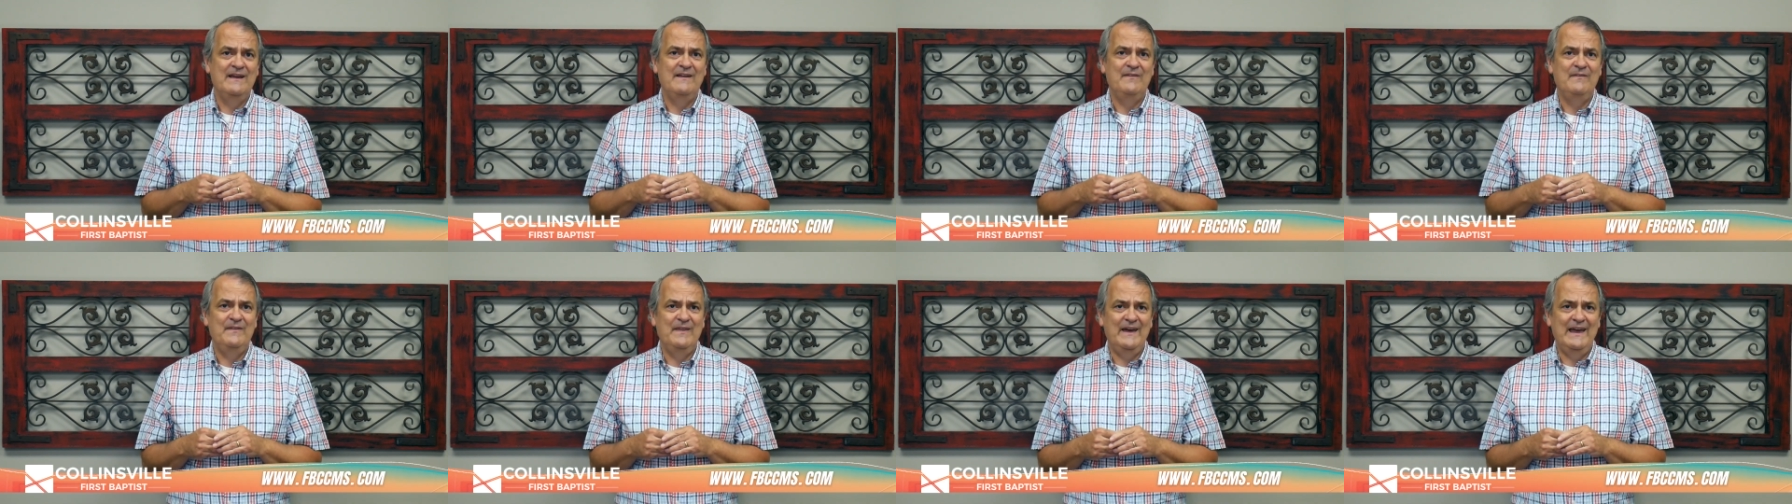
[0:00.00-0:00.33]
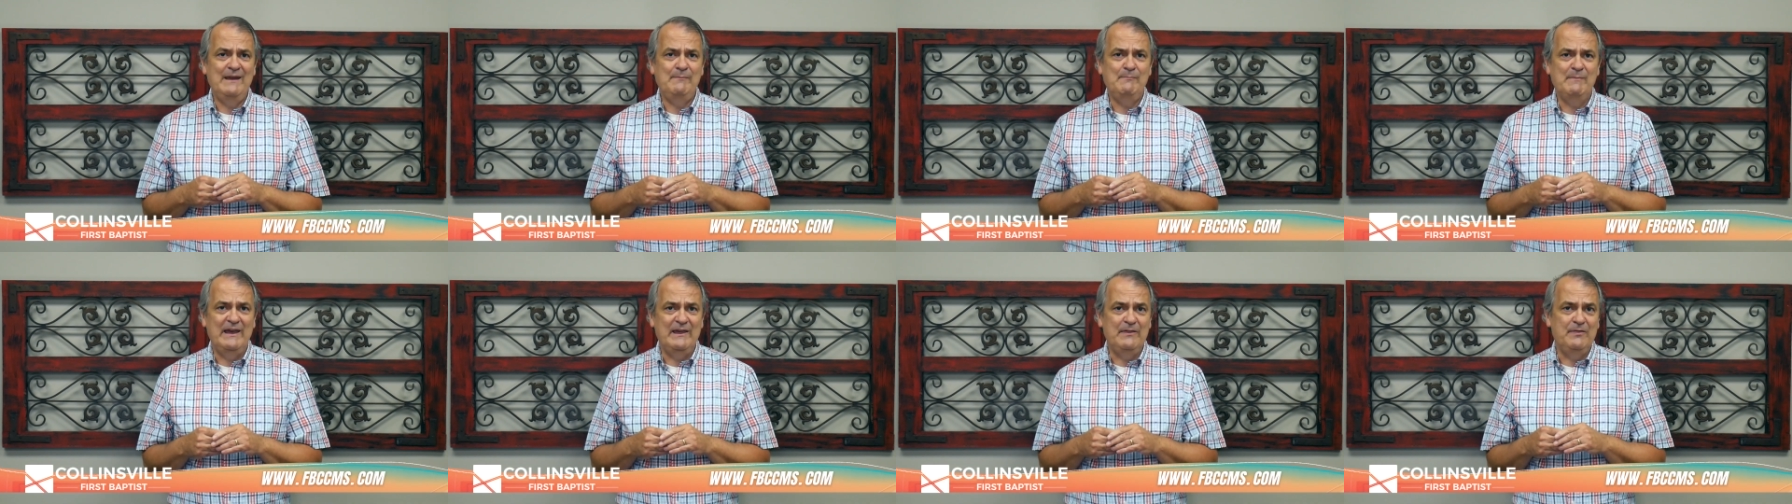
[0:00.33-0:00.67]

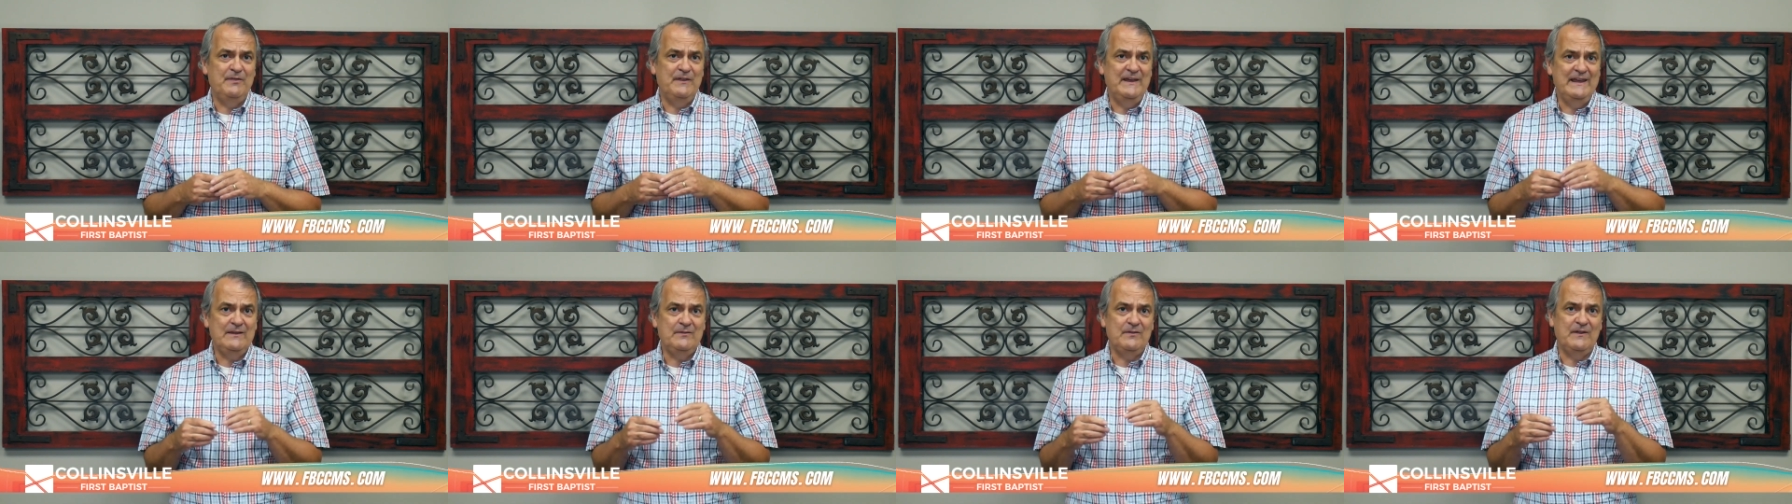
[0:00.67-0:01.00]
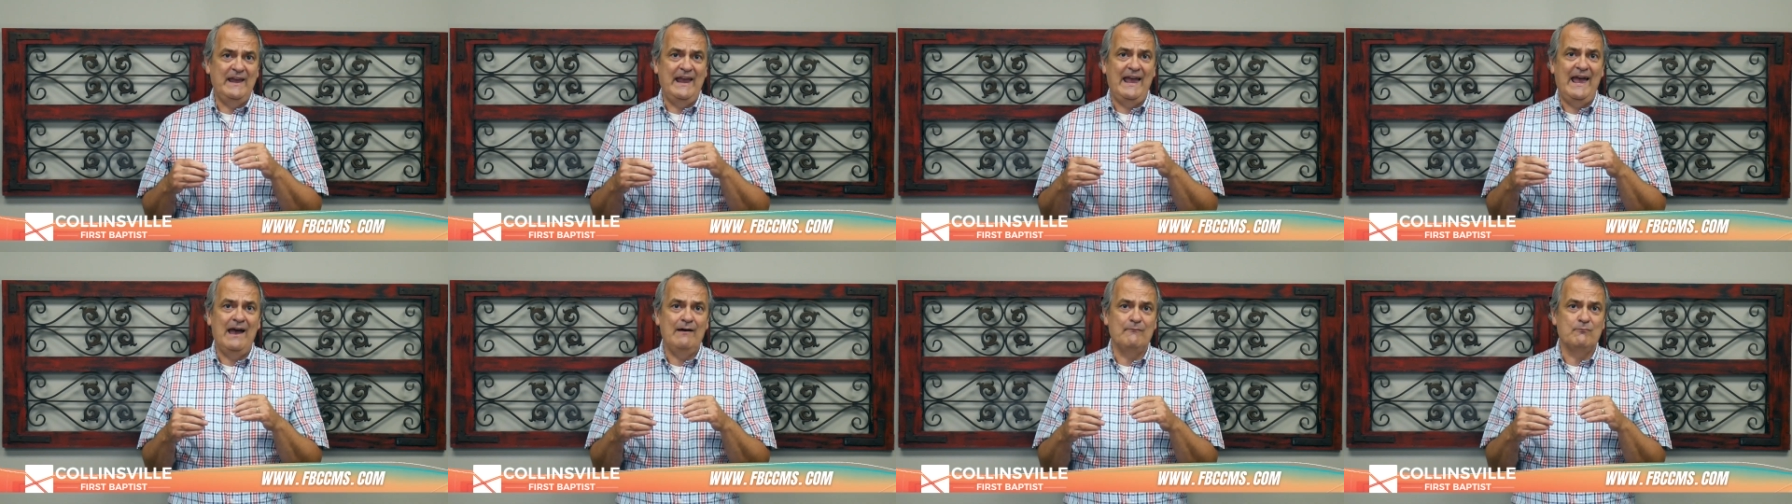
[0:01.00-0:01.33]
They may think
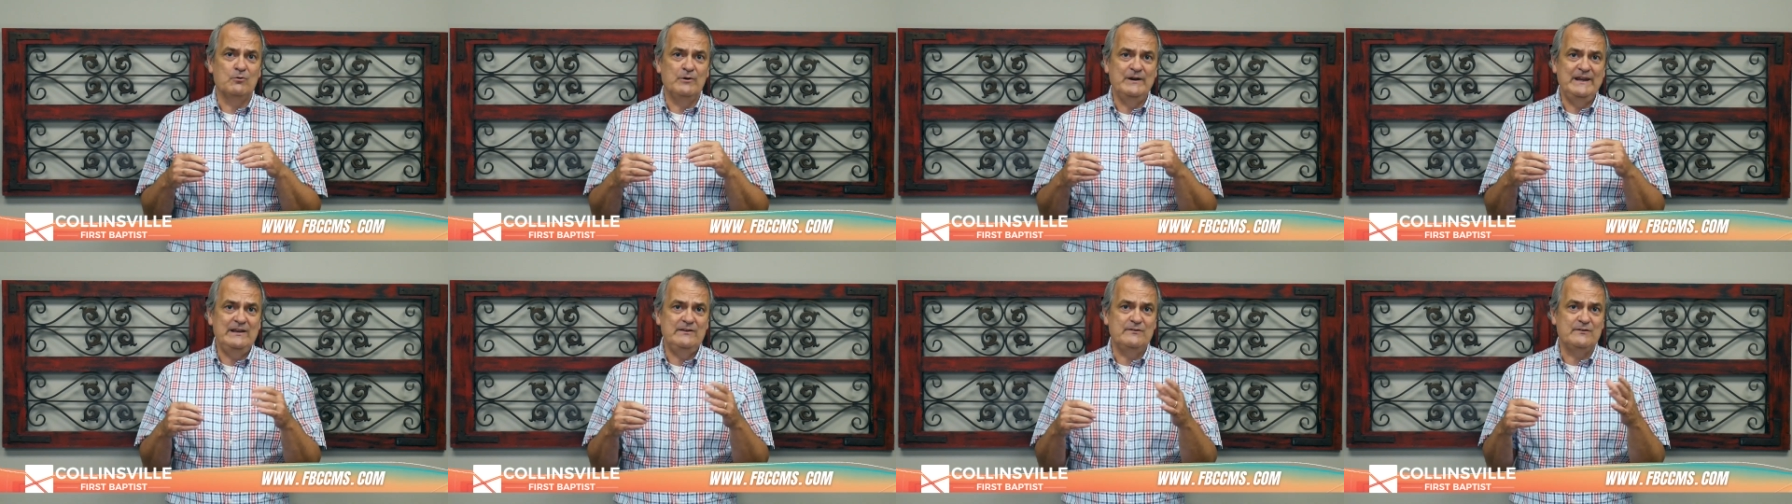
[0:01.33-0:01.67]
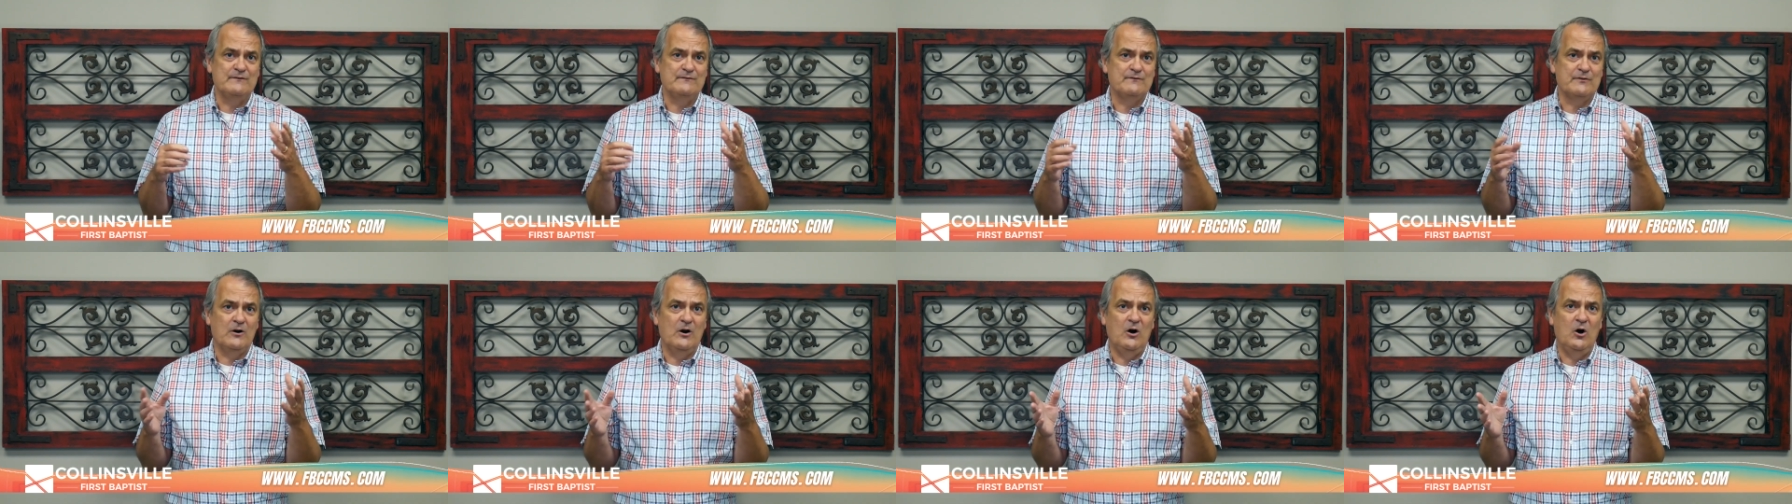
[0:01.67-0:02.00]
they have
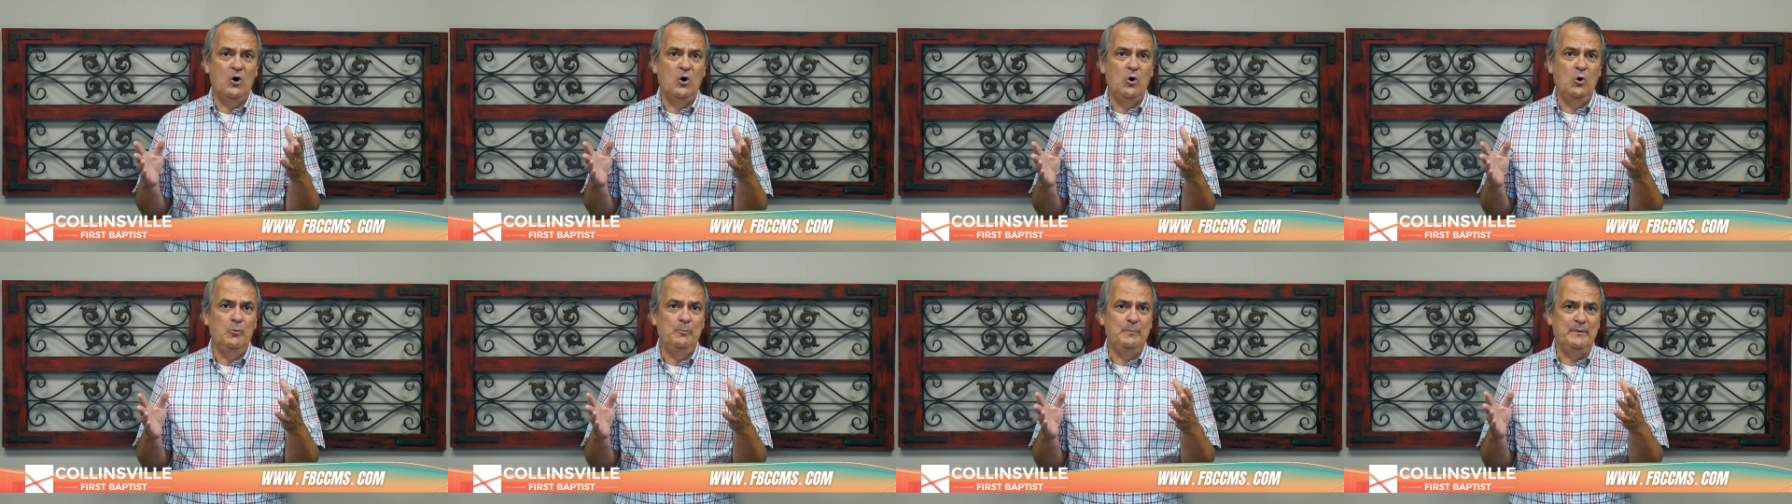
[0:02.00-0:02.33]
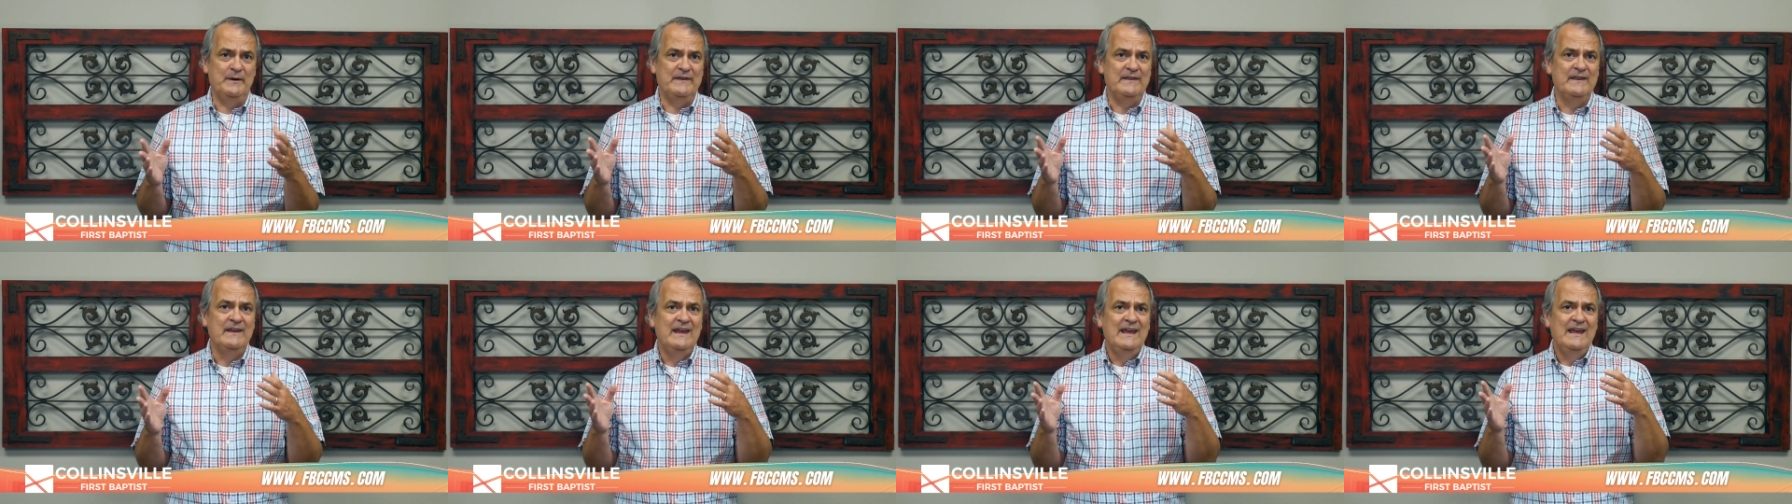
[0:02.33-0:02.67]
reason for hope
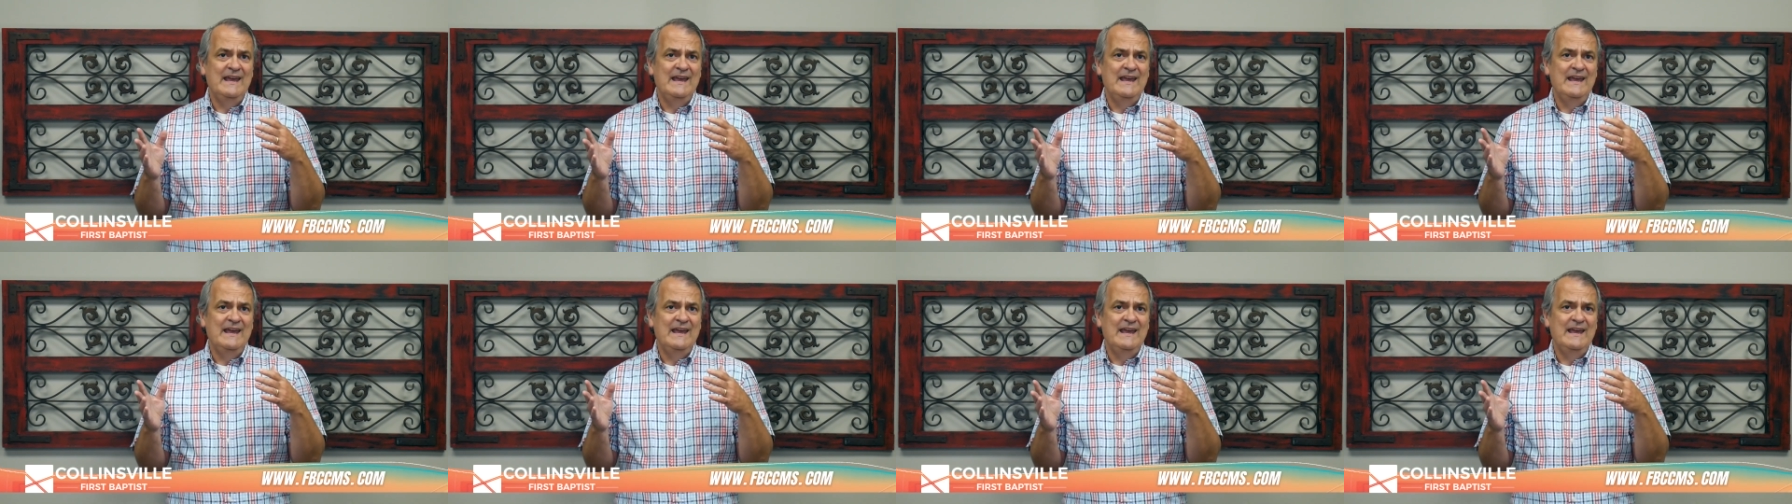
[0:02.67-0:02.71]
and,